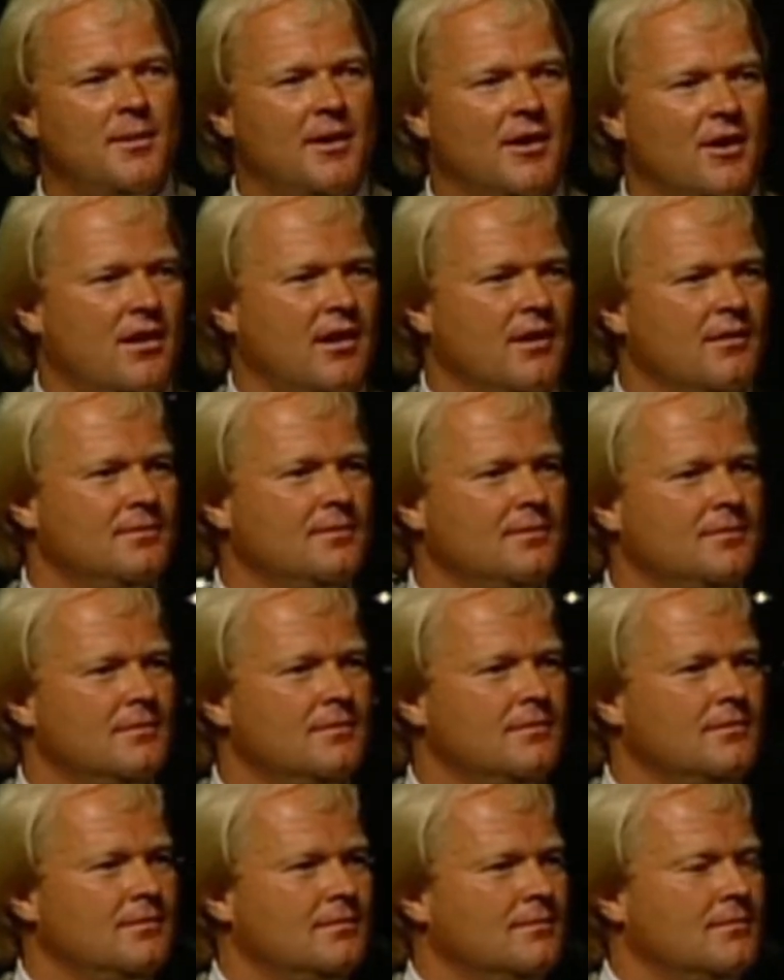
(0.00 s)
America.
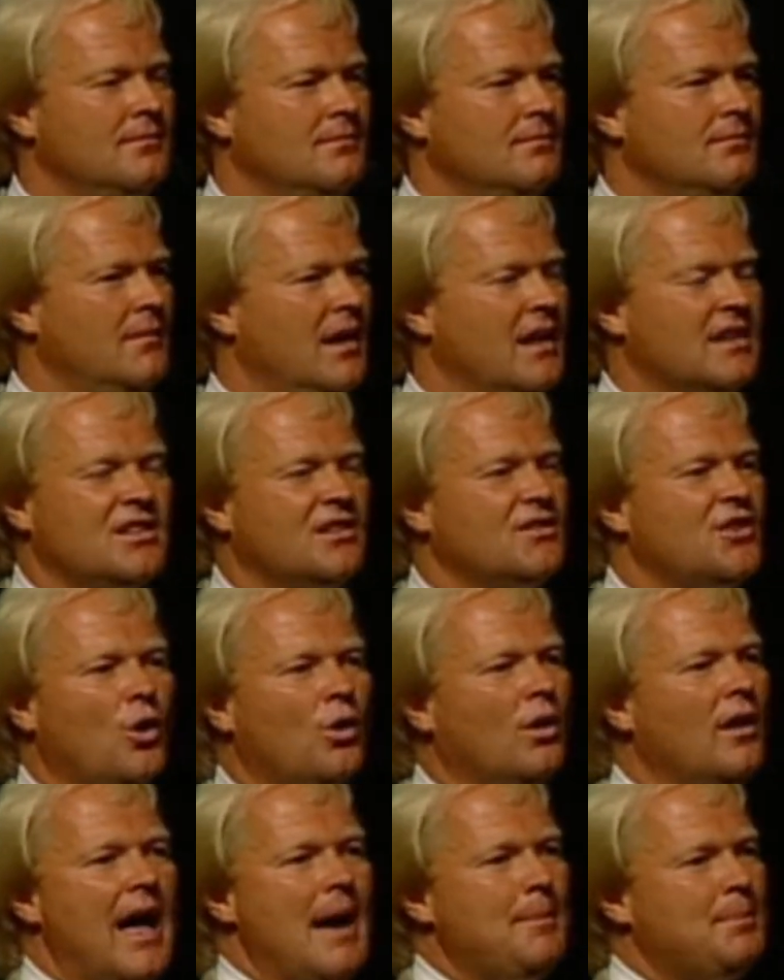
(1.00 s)
It's the
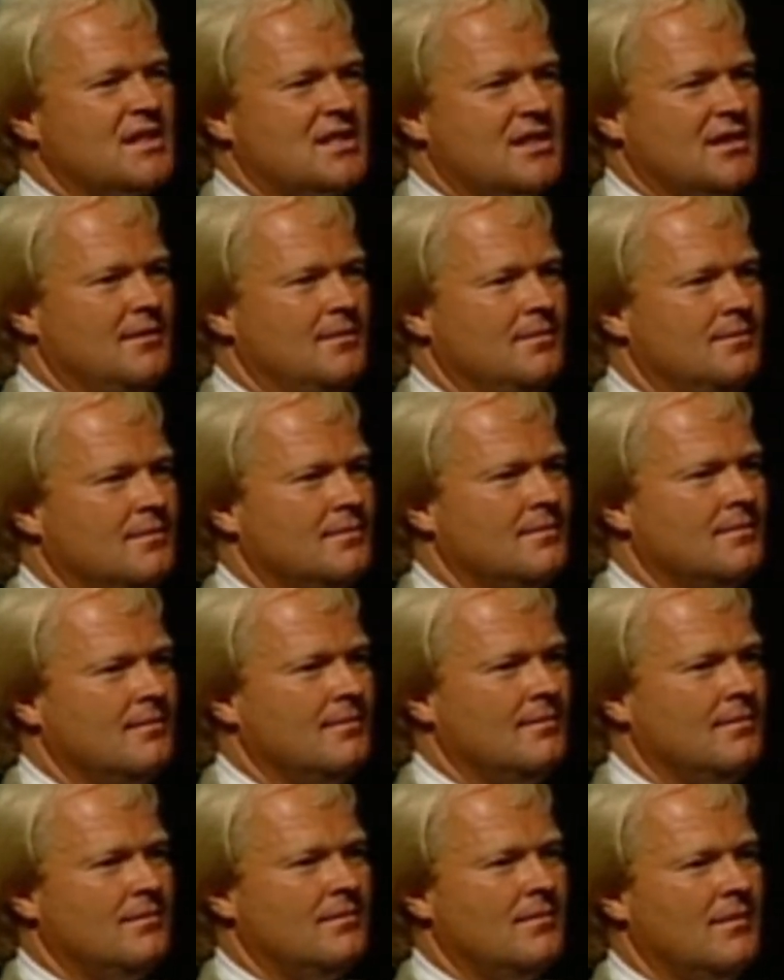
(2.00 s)
total opposite.
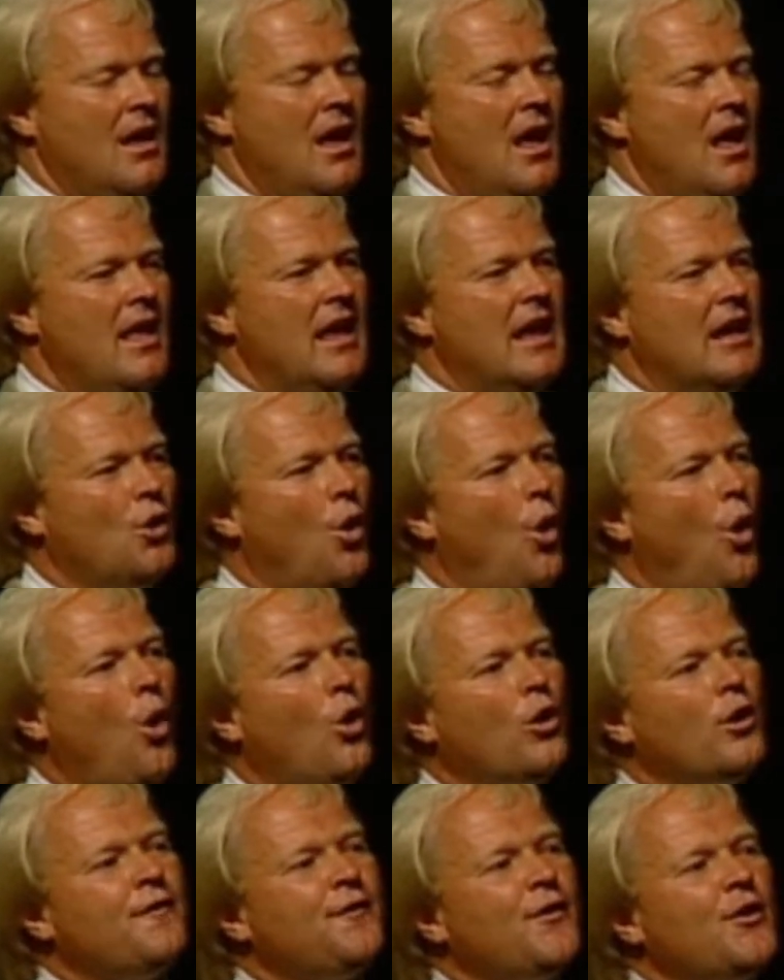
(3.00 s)
In
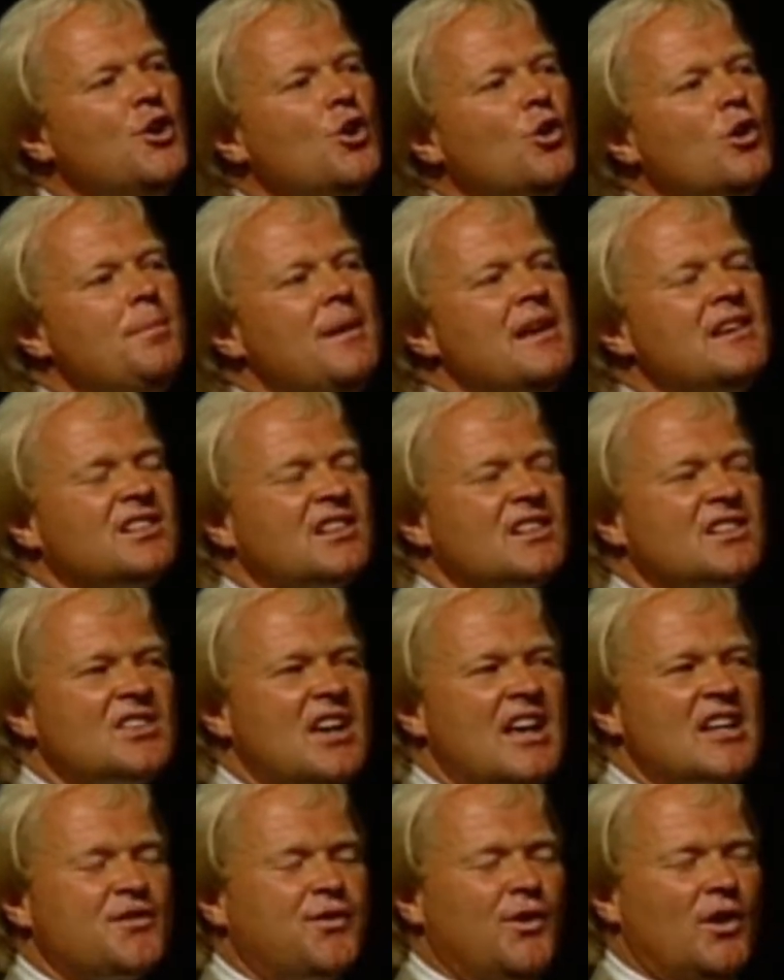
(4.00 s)
order for you to be
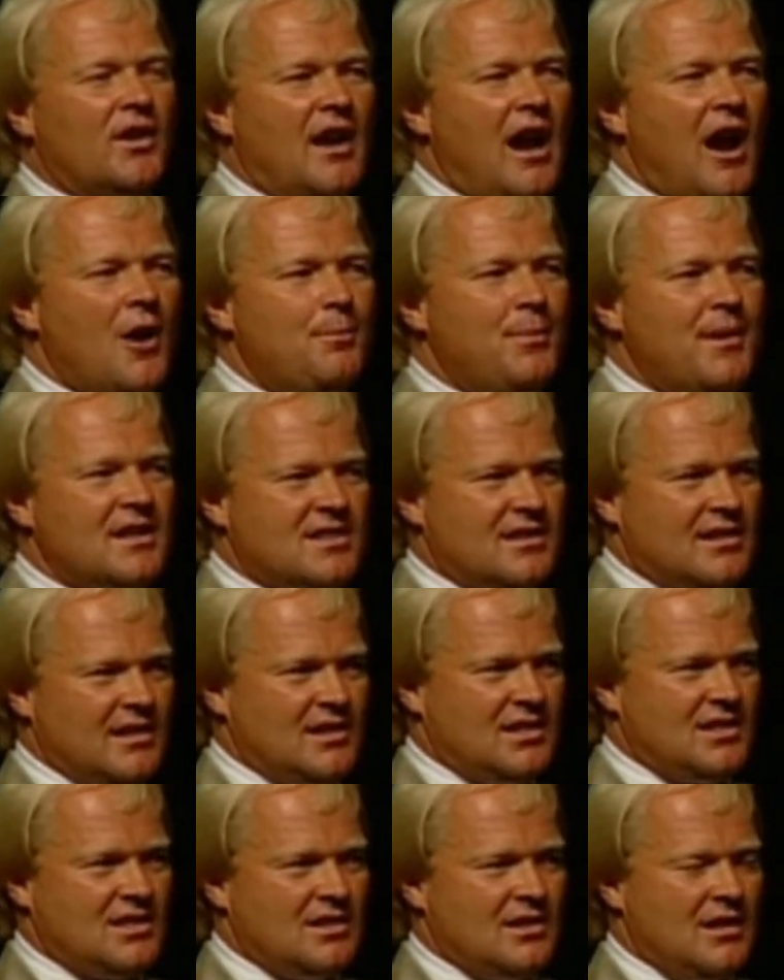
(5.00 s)
successful in our
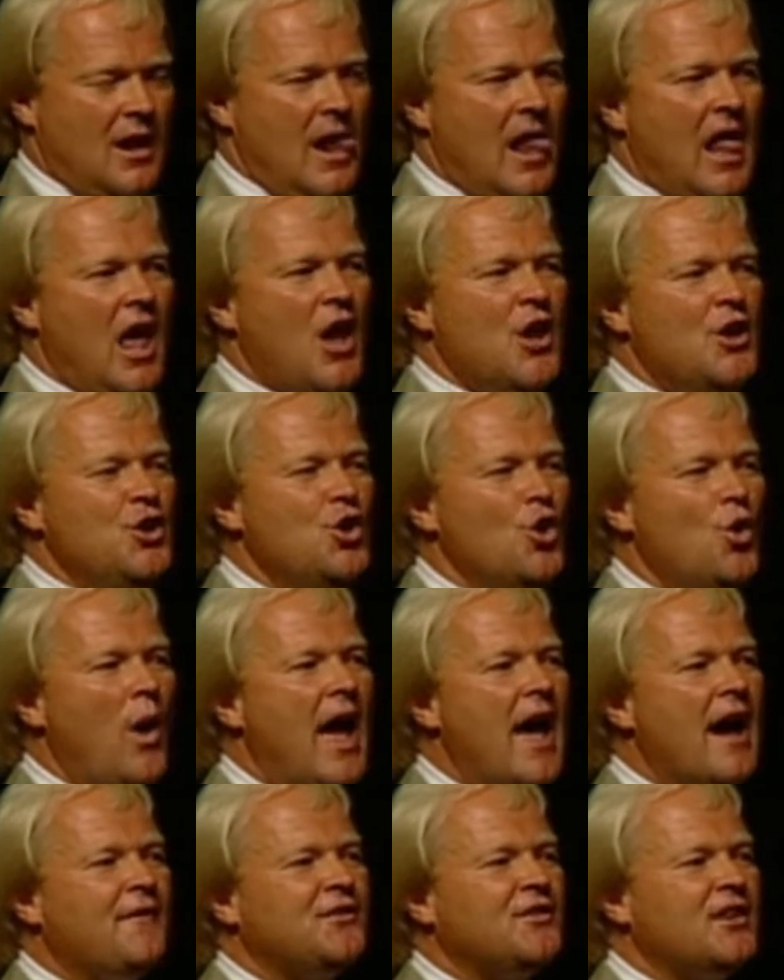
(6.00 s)
business, you
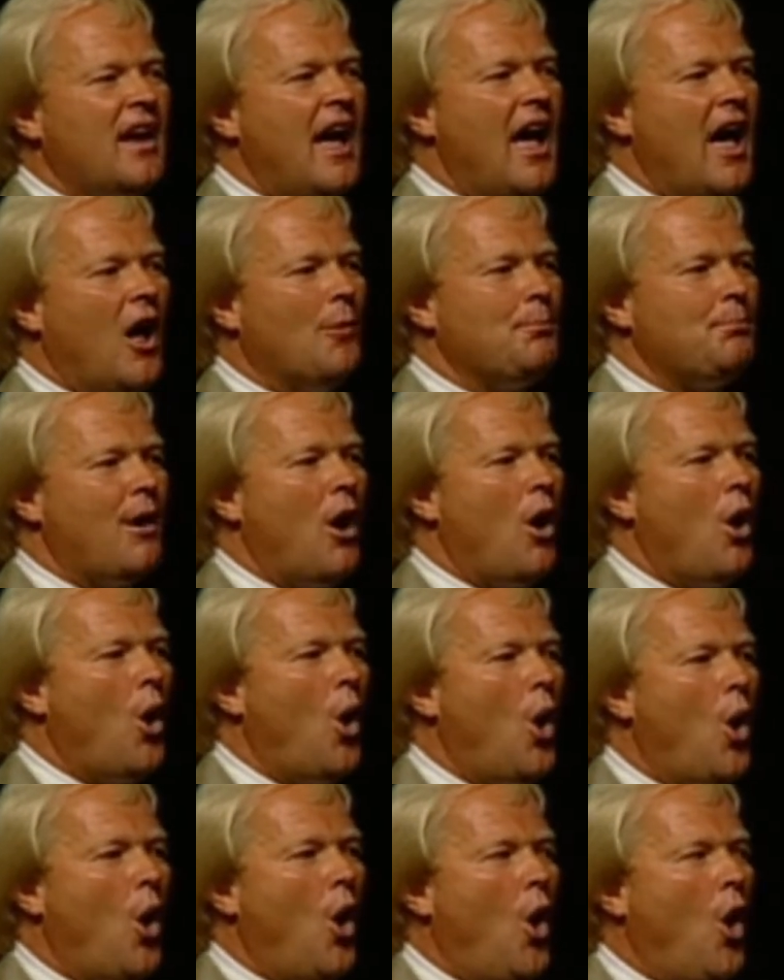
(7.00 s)
have to help a
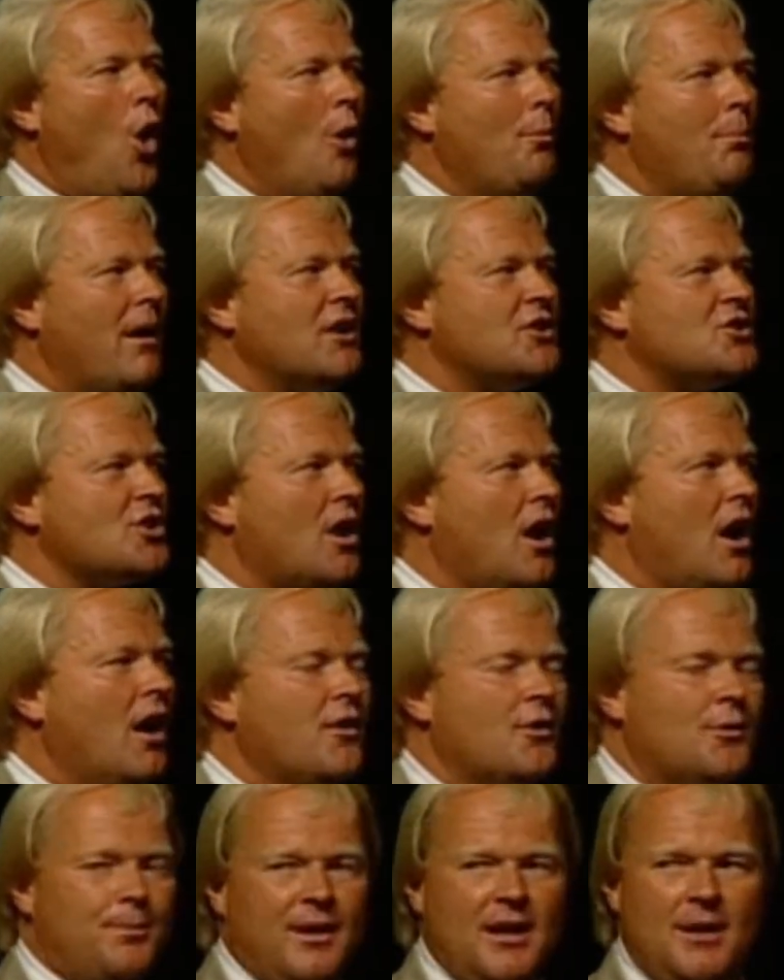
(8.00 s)
whole bunch of
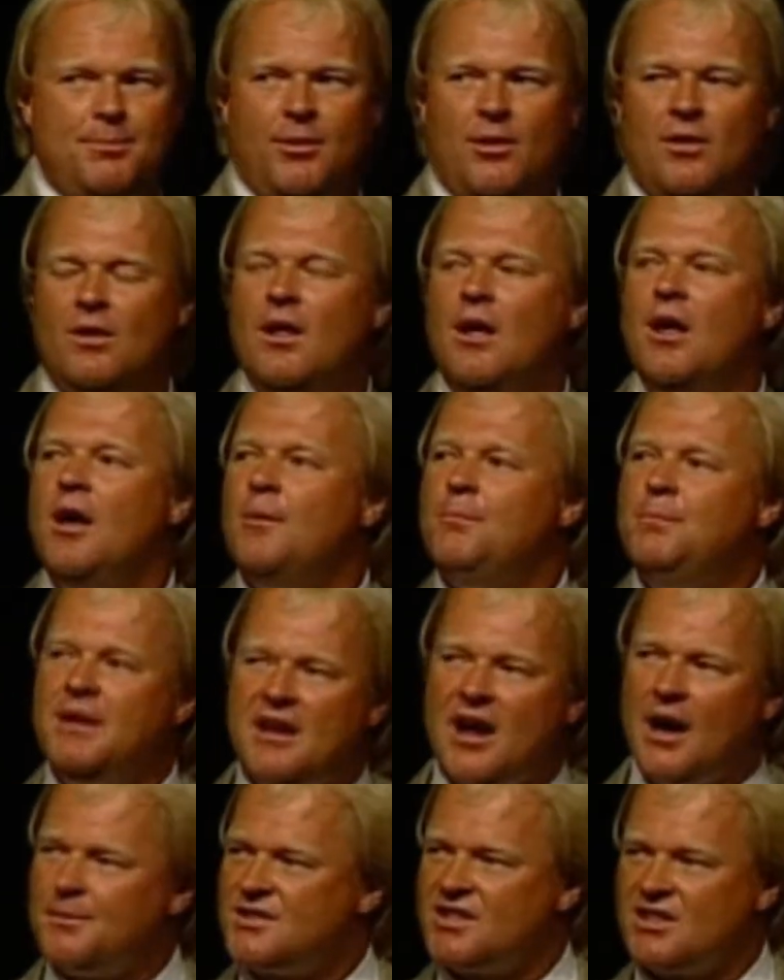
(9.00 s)
other people
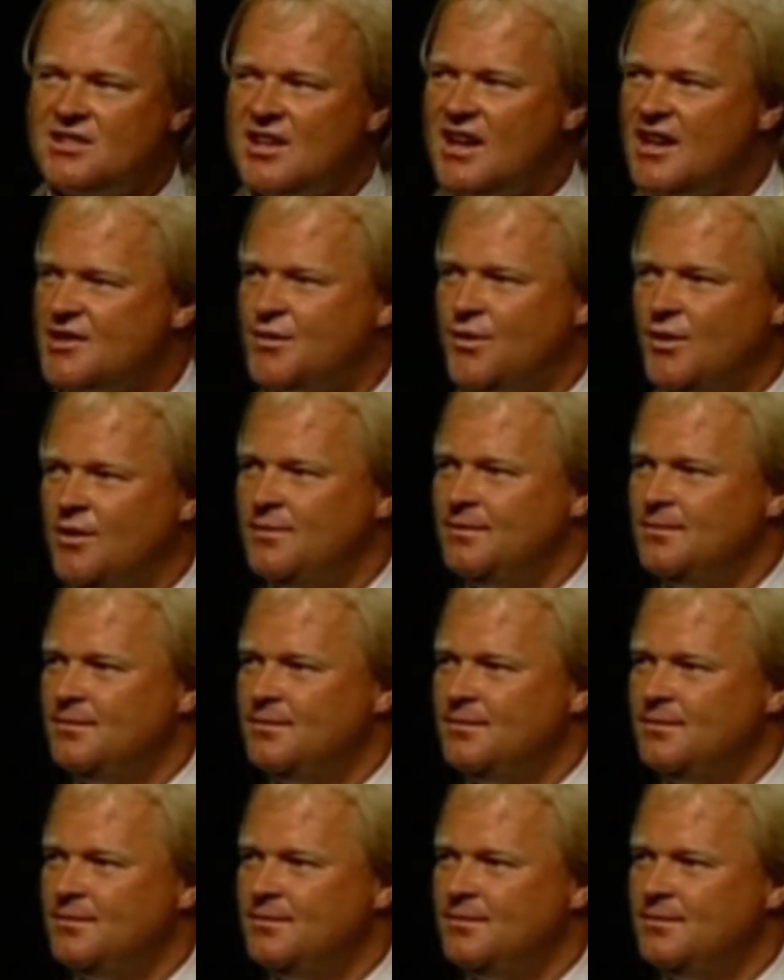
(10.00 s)
become successful.